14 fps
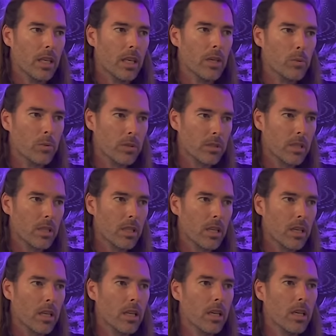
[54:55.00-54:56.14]
it was,
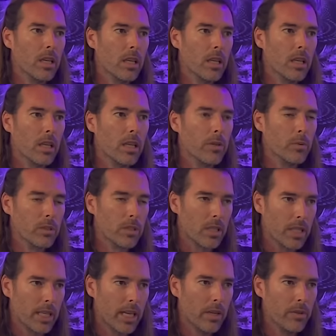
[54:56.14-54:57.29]
there was an
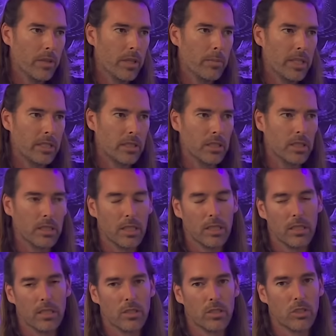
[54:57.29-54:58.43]
account that basically
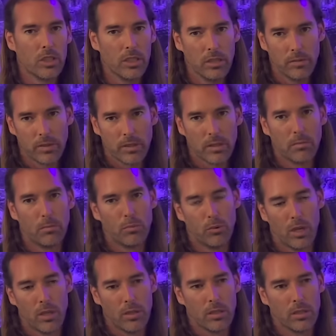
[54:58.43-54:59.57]
said the chief's
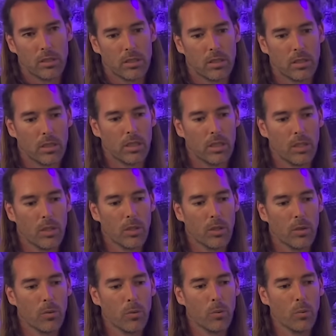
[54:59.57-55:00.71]
brother
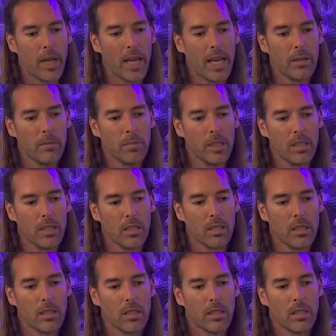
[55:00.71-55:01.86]
had been
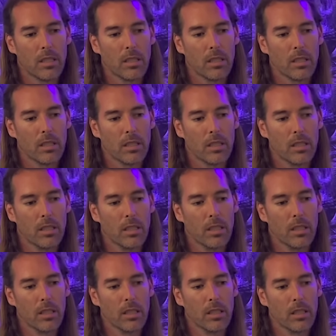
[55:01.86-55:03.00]

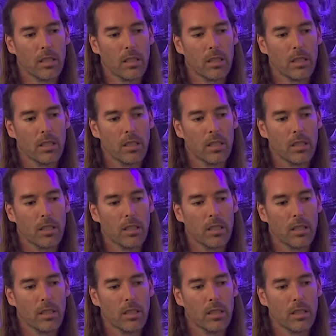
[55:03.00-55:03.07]
uh,